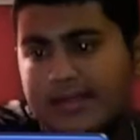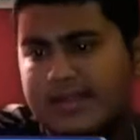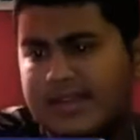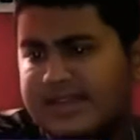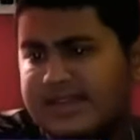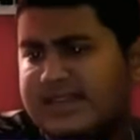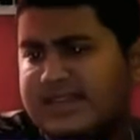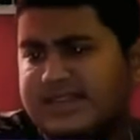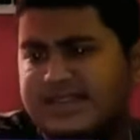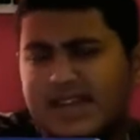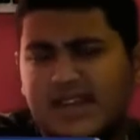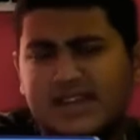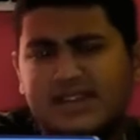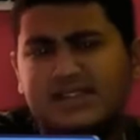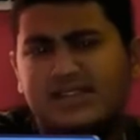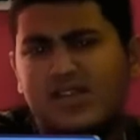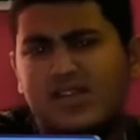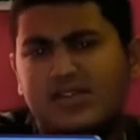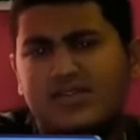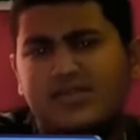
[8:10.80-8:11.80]
This is
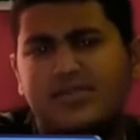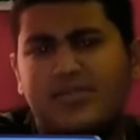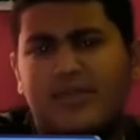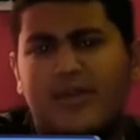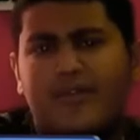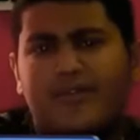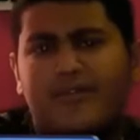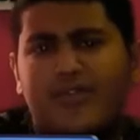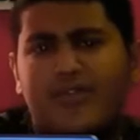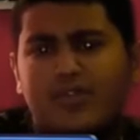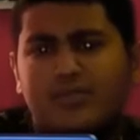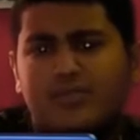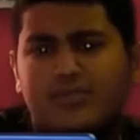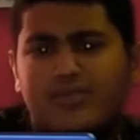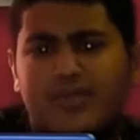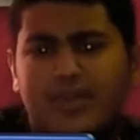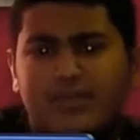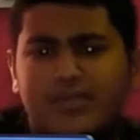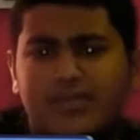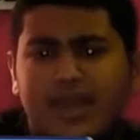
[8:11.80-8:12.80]
just launched phone
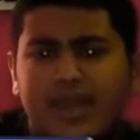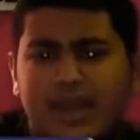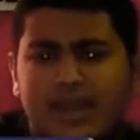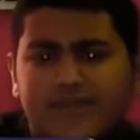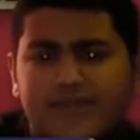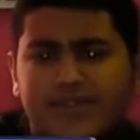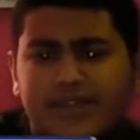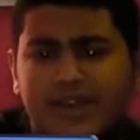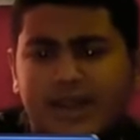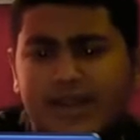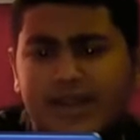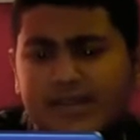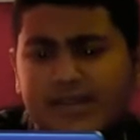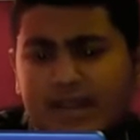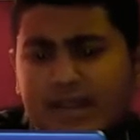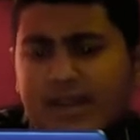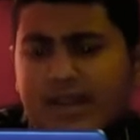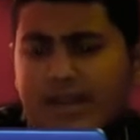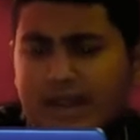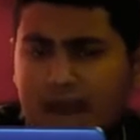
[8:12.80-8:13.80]
from the Infinix.
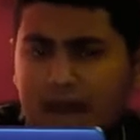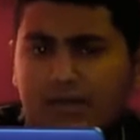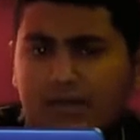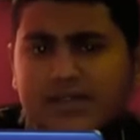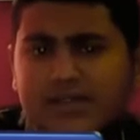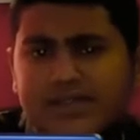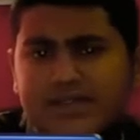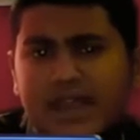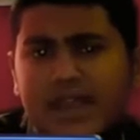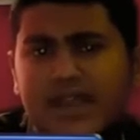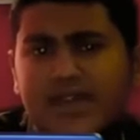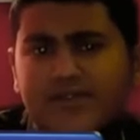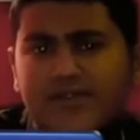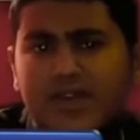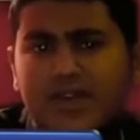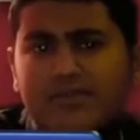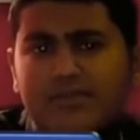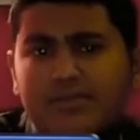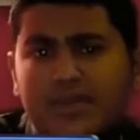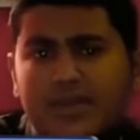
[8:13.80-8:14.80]
Now it's selling
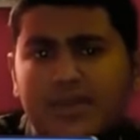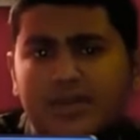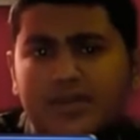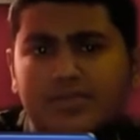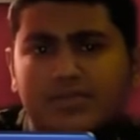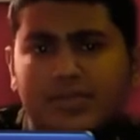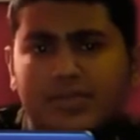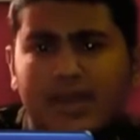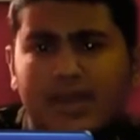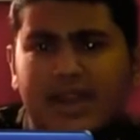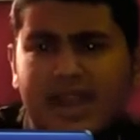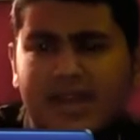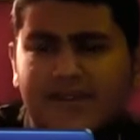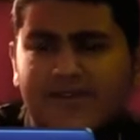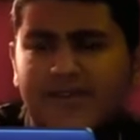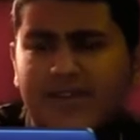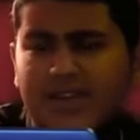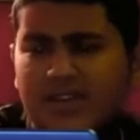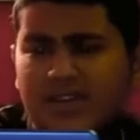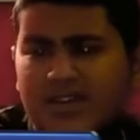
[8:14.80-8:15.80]
from the
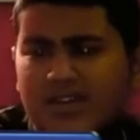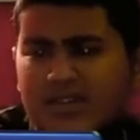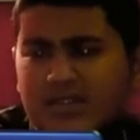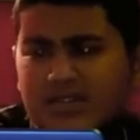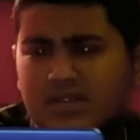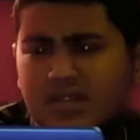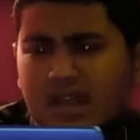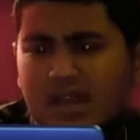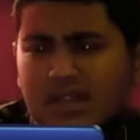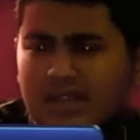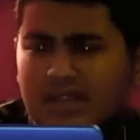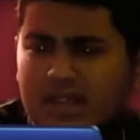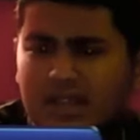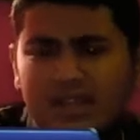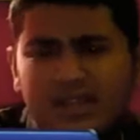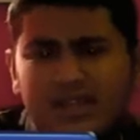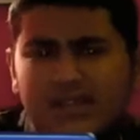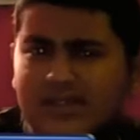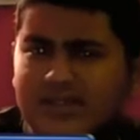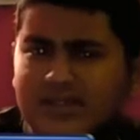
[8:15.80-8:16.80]
11, I
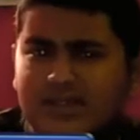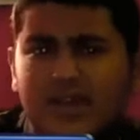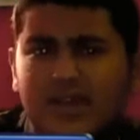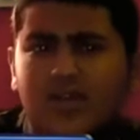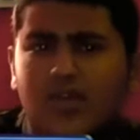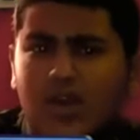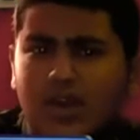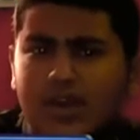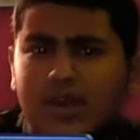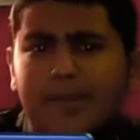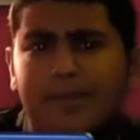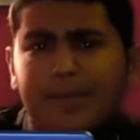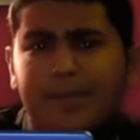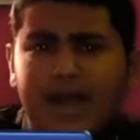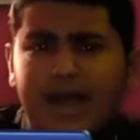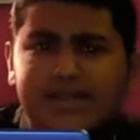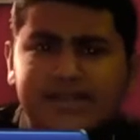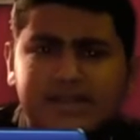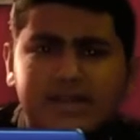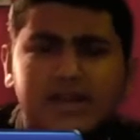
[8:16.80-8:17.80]
think it's got a
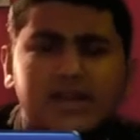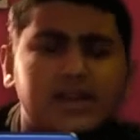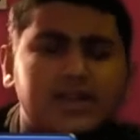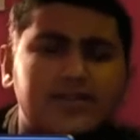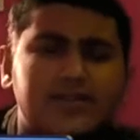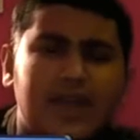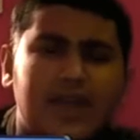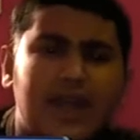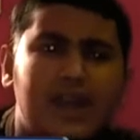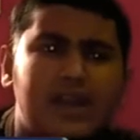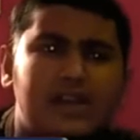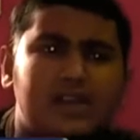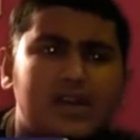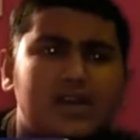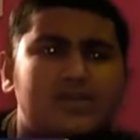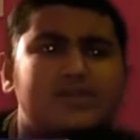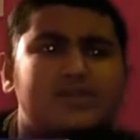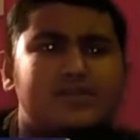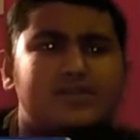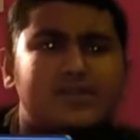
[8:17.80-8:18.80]
price cut of
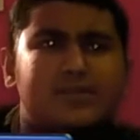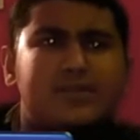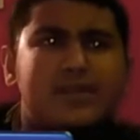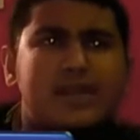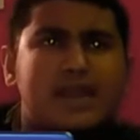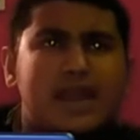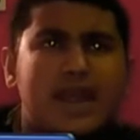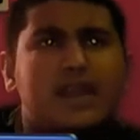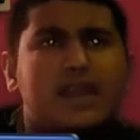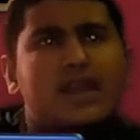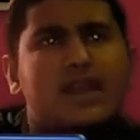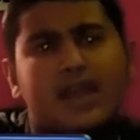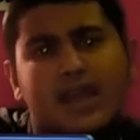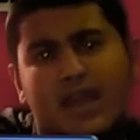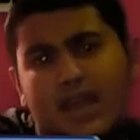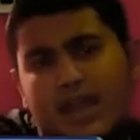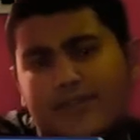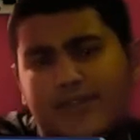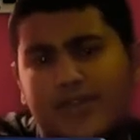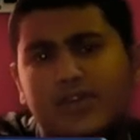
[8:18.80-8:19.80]
8,999.
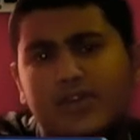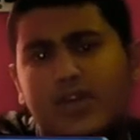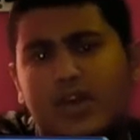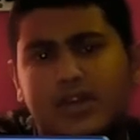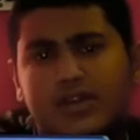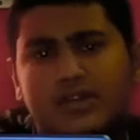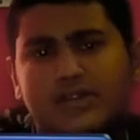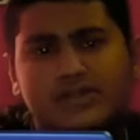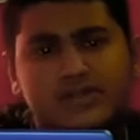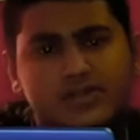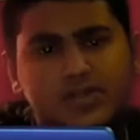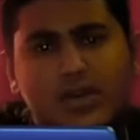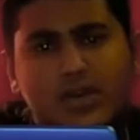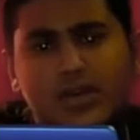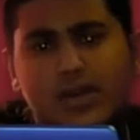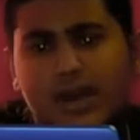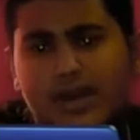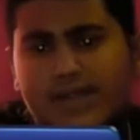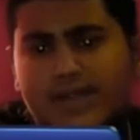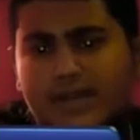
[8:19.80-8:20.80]
If it got, it's
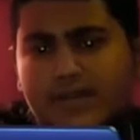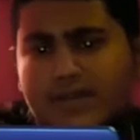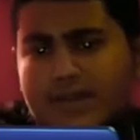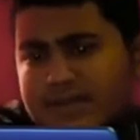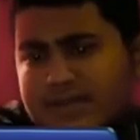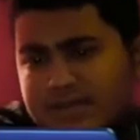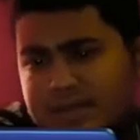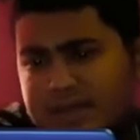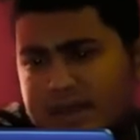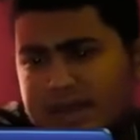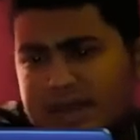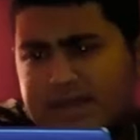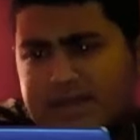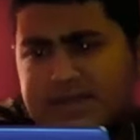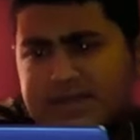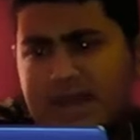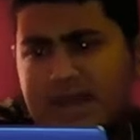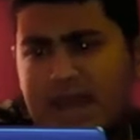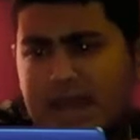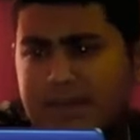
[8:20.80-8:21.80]
good, otherwise
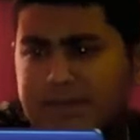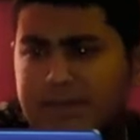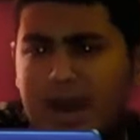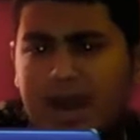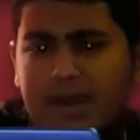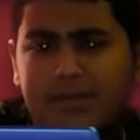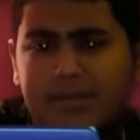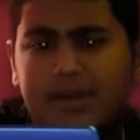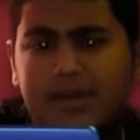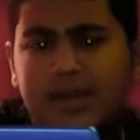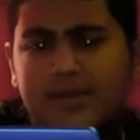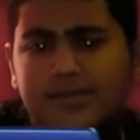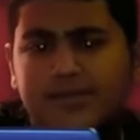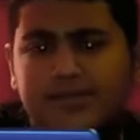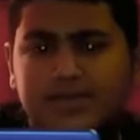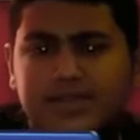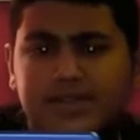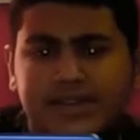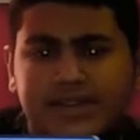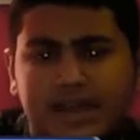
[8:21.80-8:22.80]
its MRP
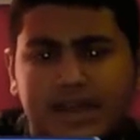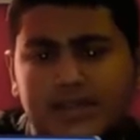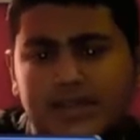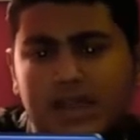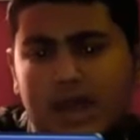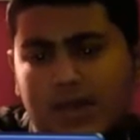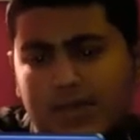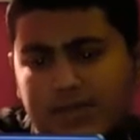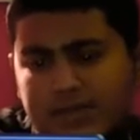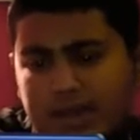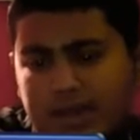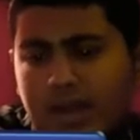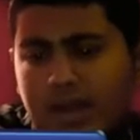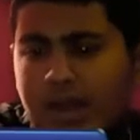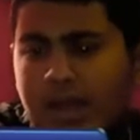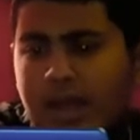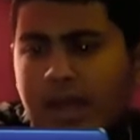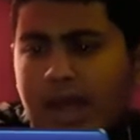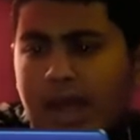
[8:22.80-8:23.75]
comes with the 10,000.